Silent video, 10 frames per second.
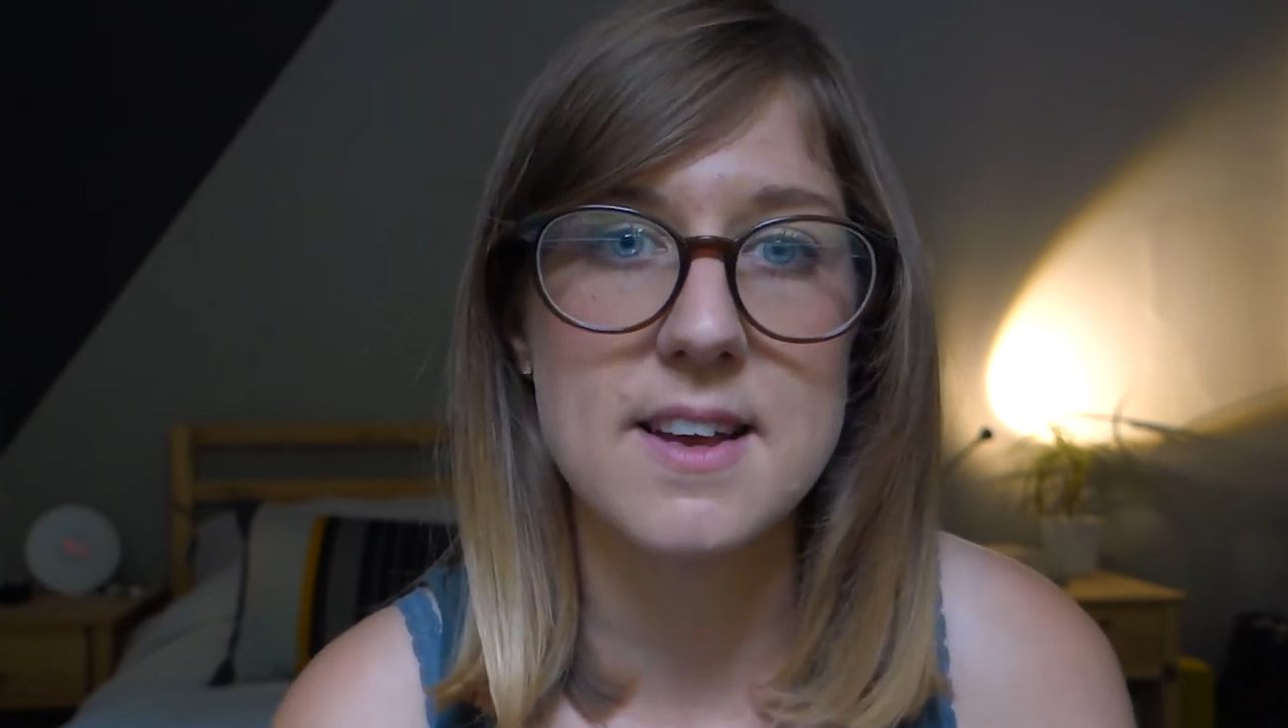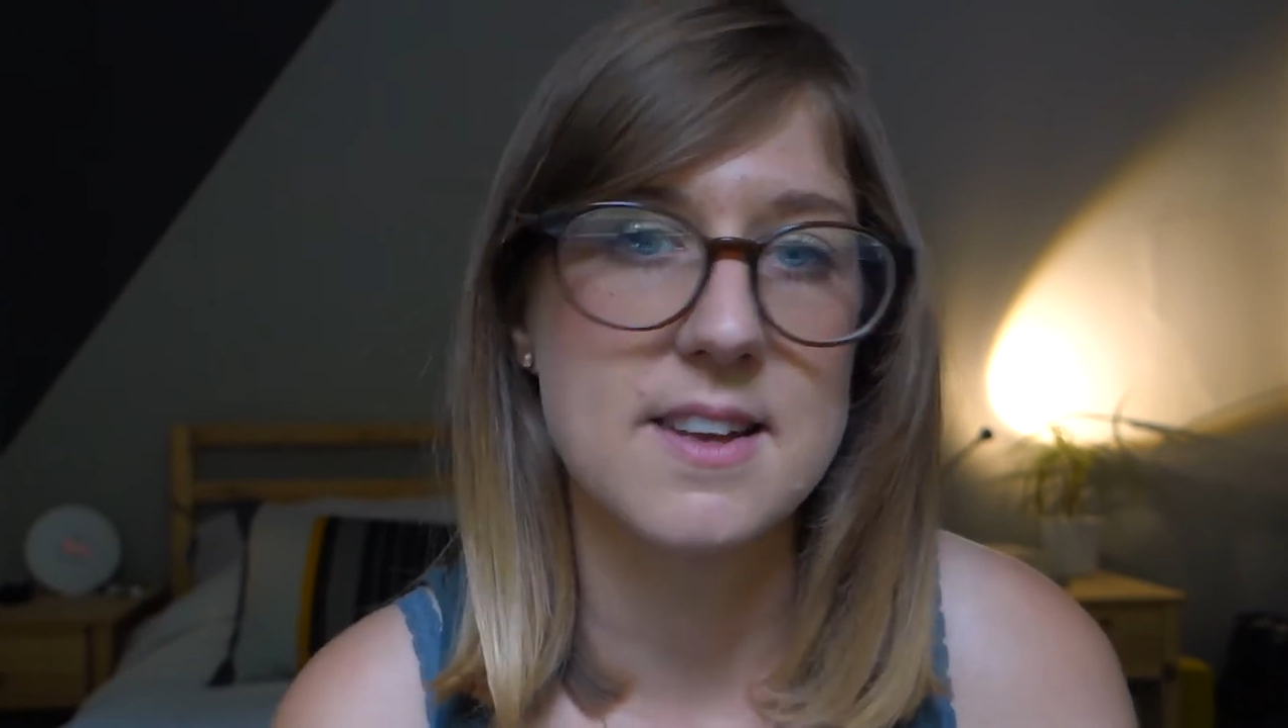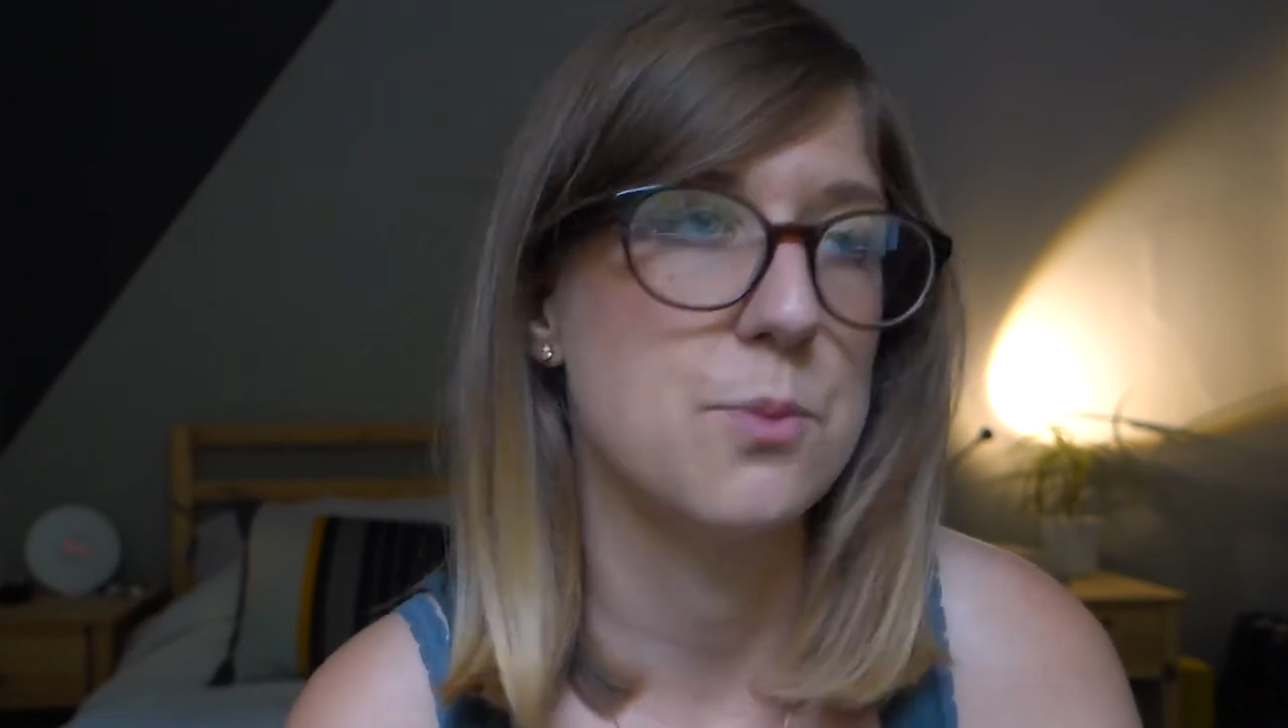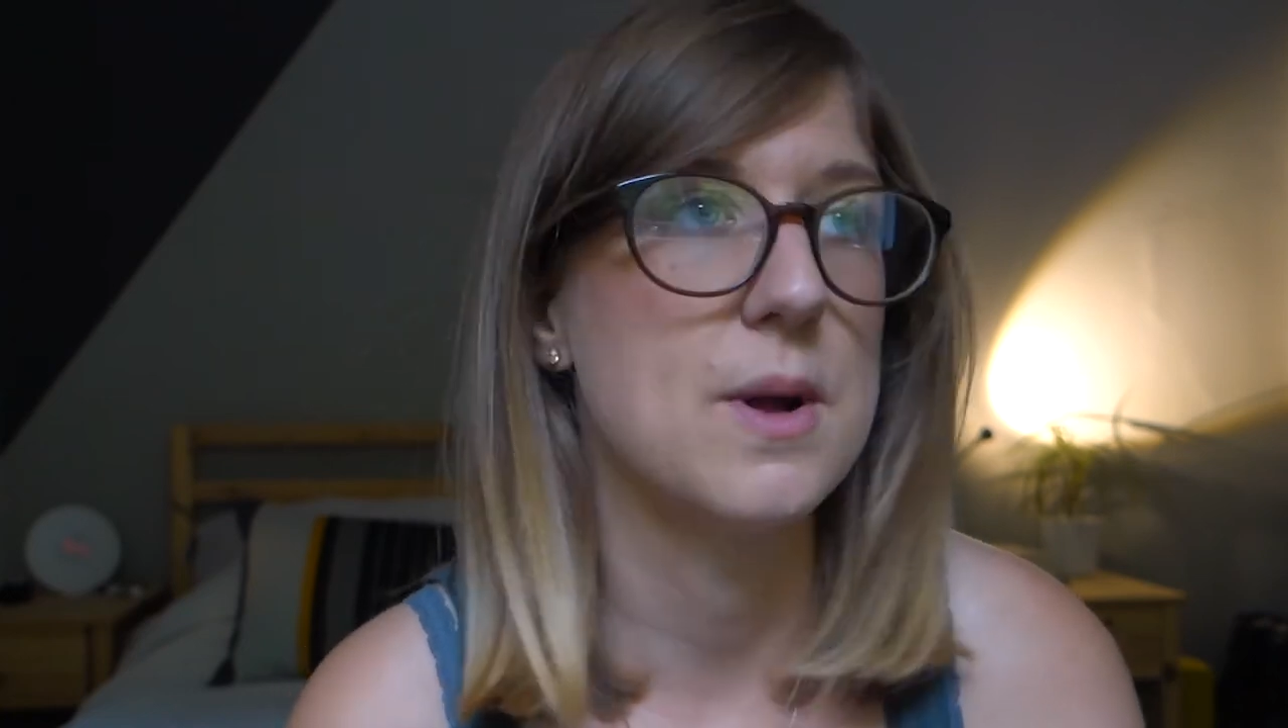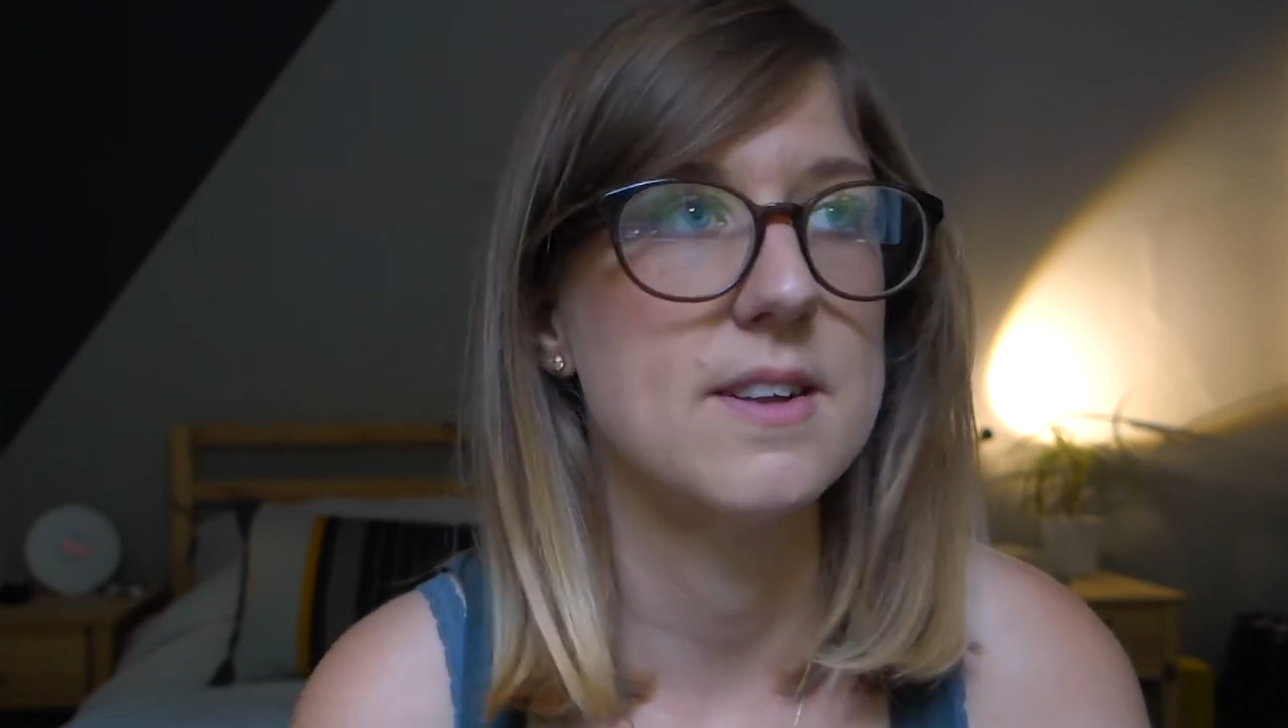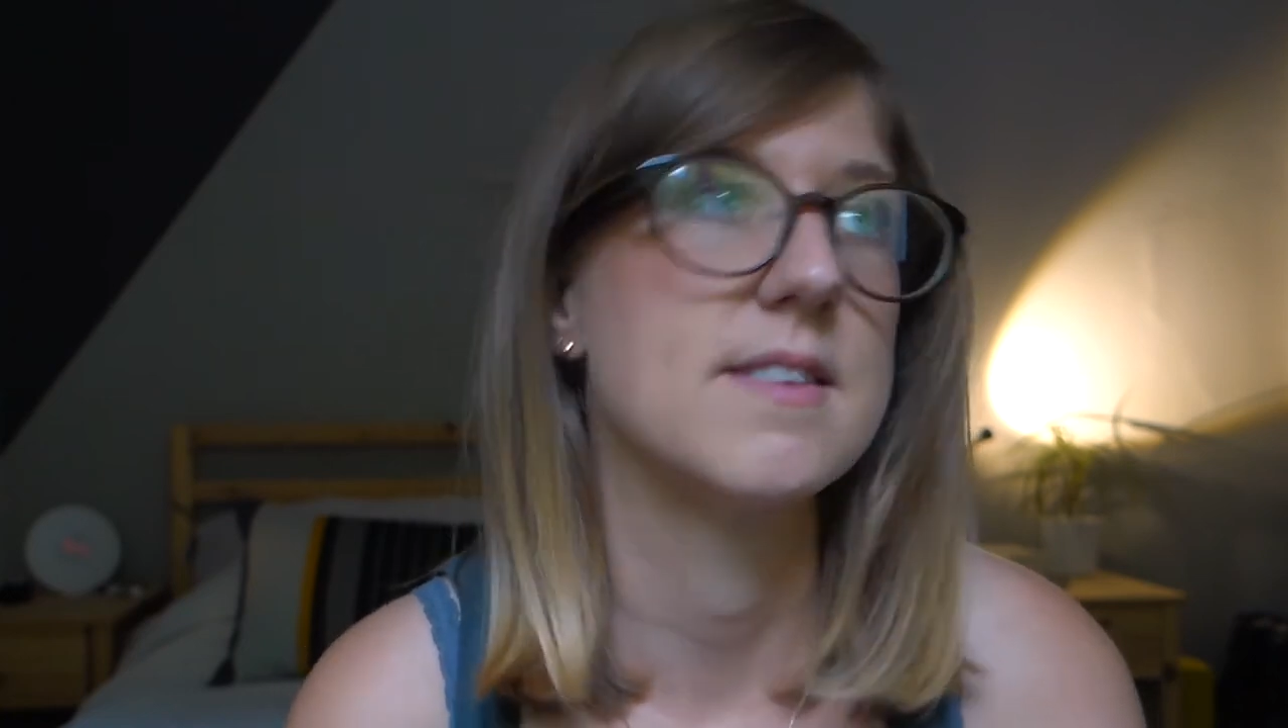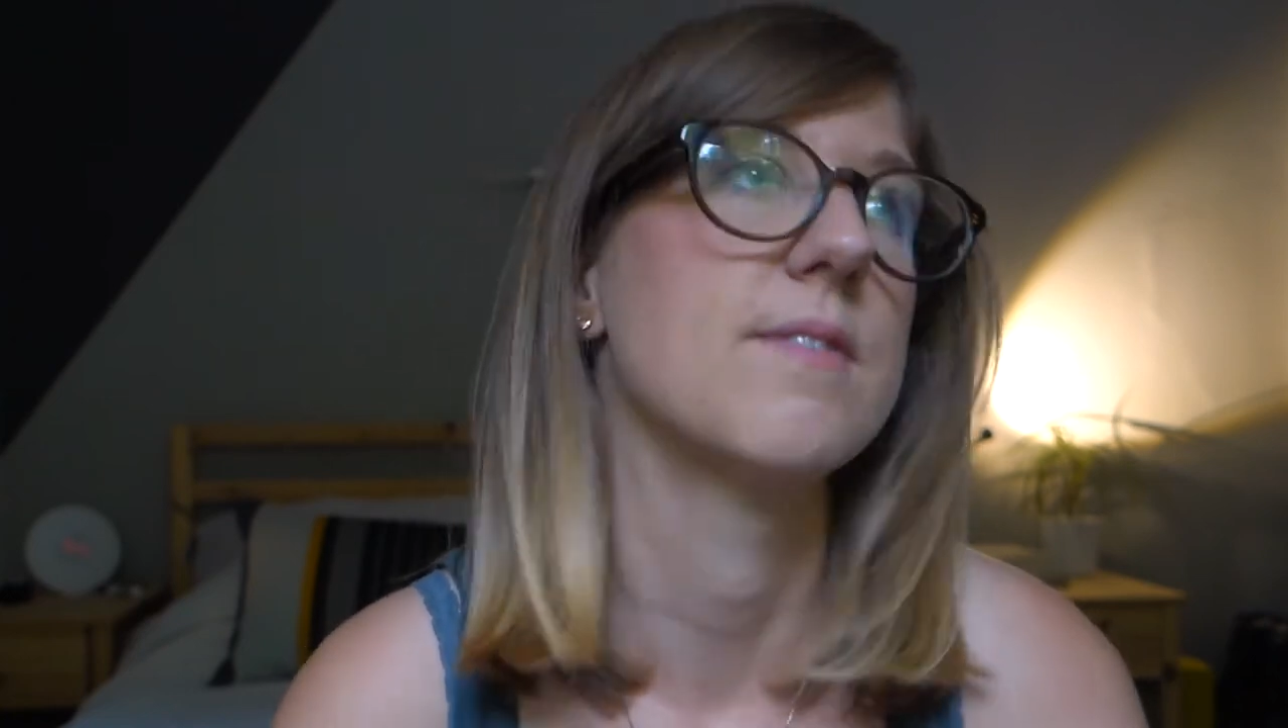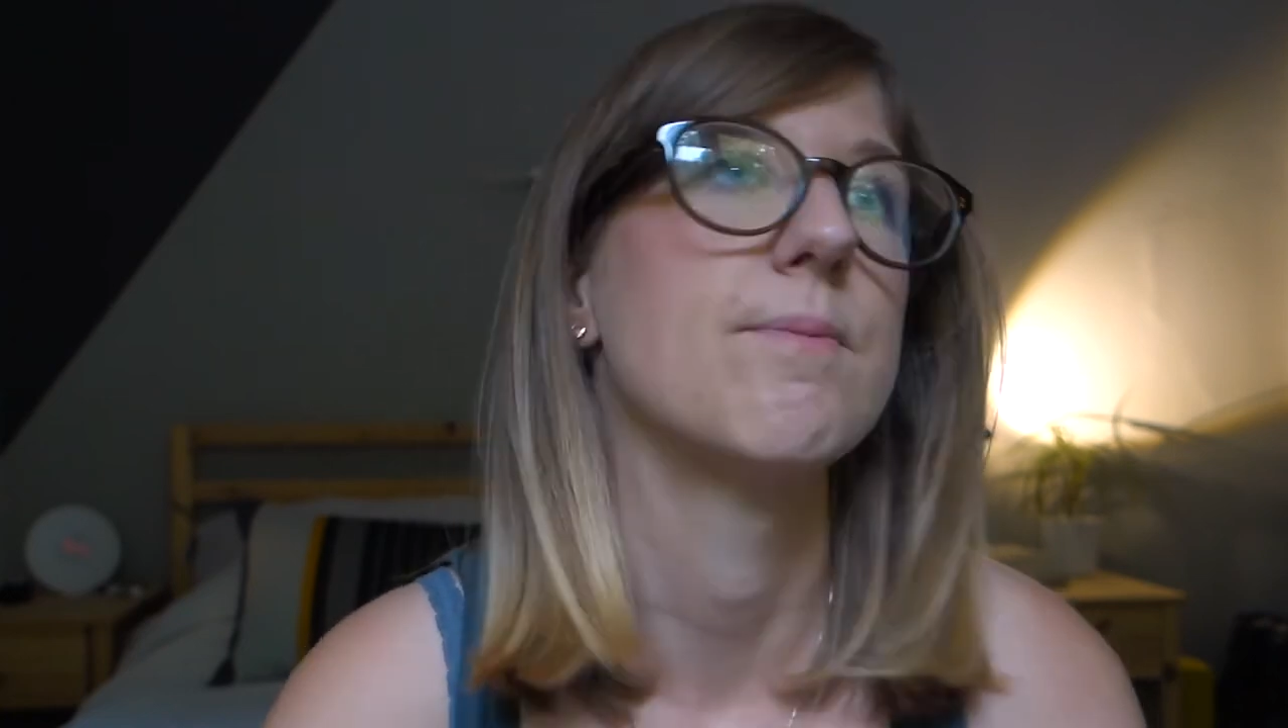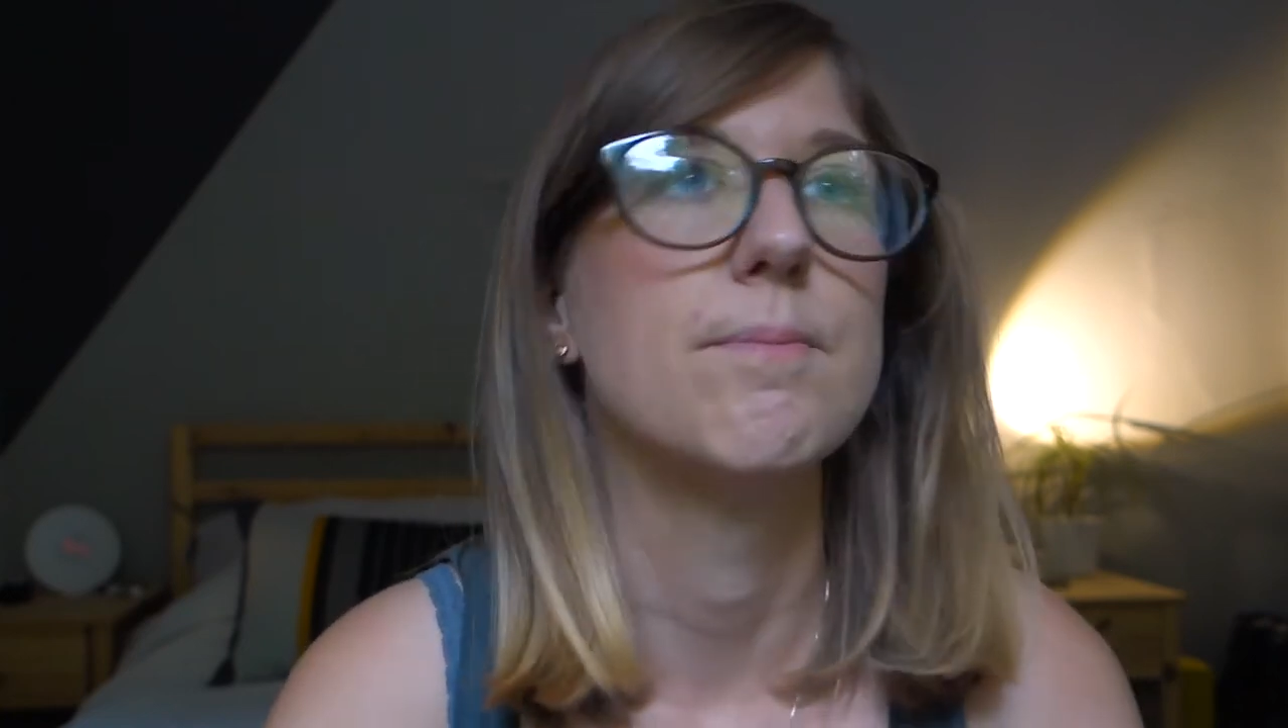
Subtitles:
as well as